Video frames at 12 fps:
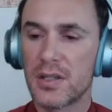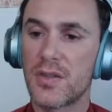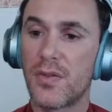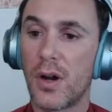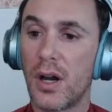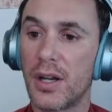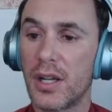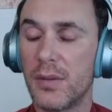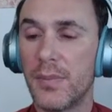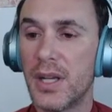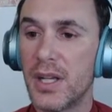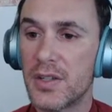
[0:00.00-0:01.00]
for our
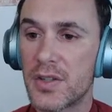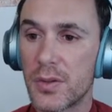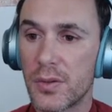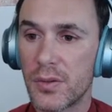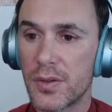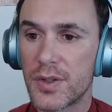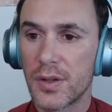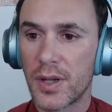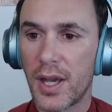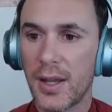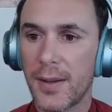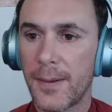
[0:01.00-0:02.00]
intermediate students, okay?